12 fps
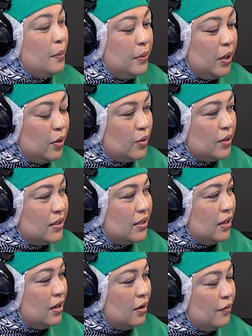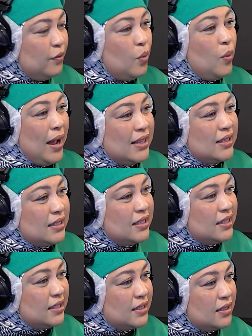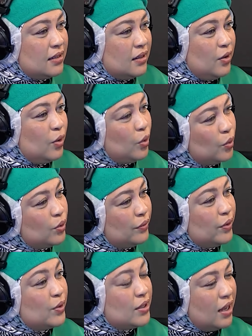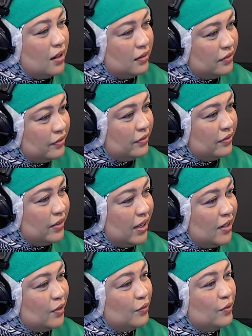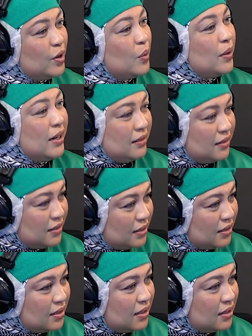Because for once, you thought of yourself and of no one else.